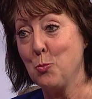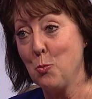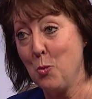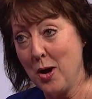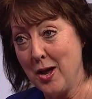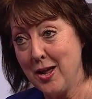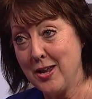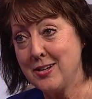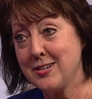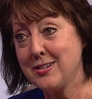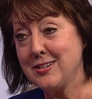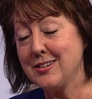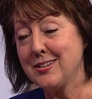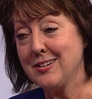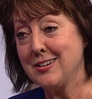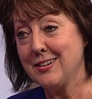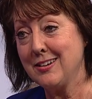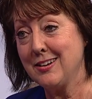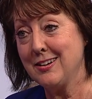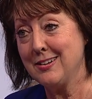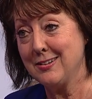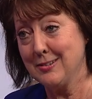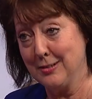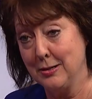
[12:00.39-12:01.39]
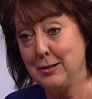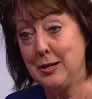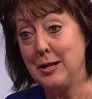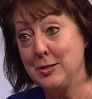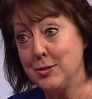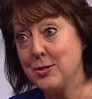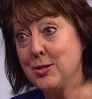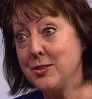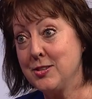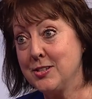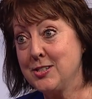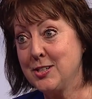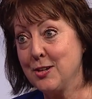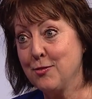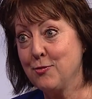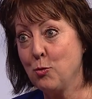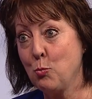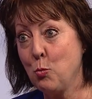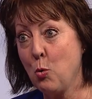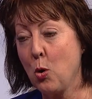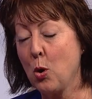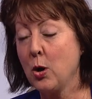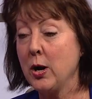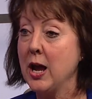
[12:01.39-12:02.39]
went into the Civil,
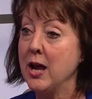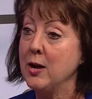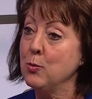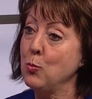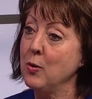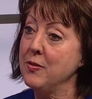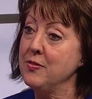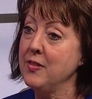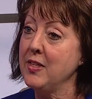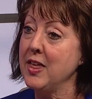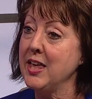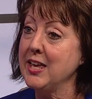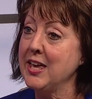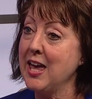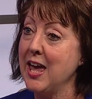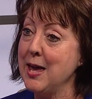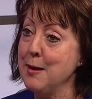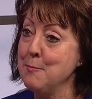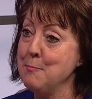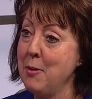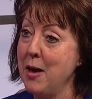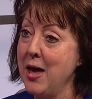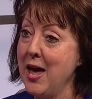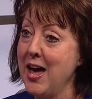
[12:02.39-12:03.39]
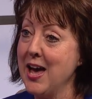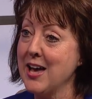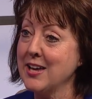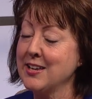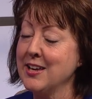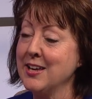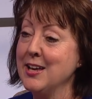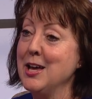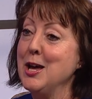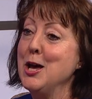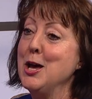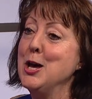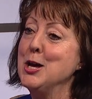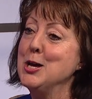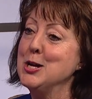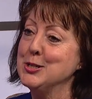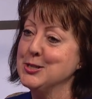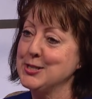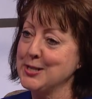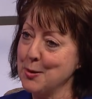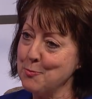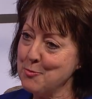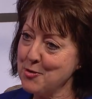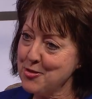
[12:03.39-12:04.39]
right, War, and, right, when they came back,
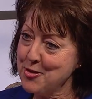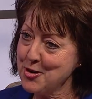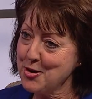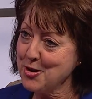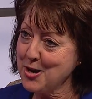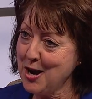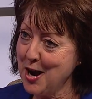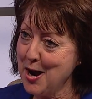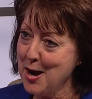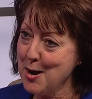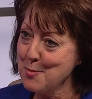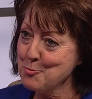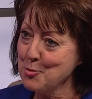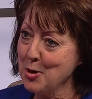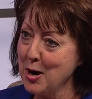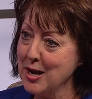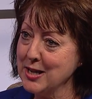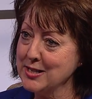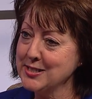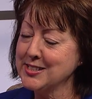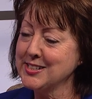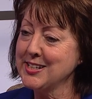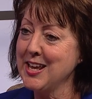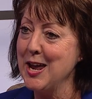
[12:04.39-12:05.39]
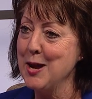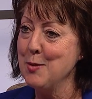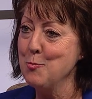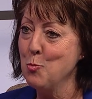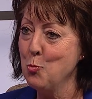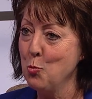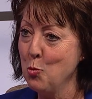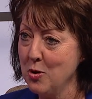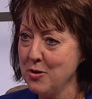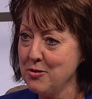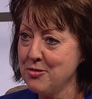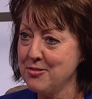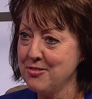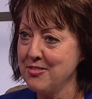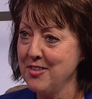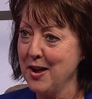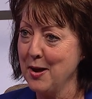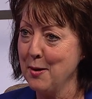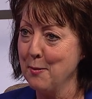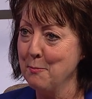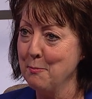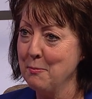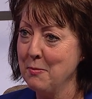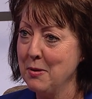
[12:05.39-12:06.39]
some of their comrades came with
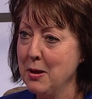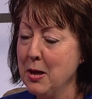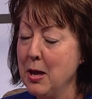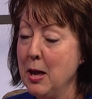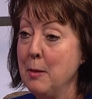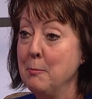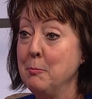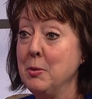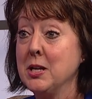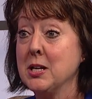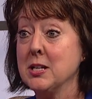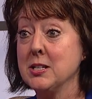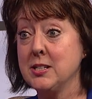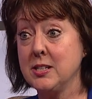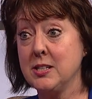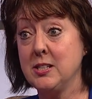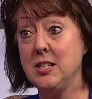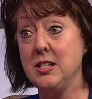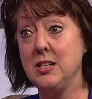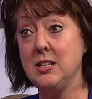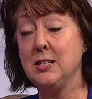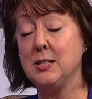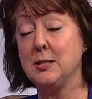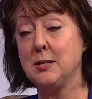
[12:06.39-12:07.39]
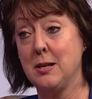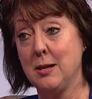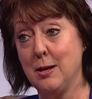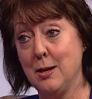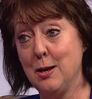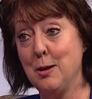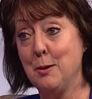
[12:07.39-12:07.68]
them because these,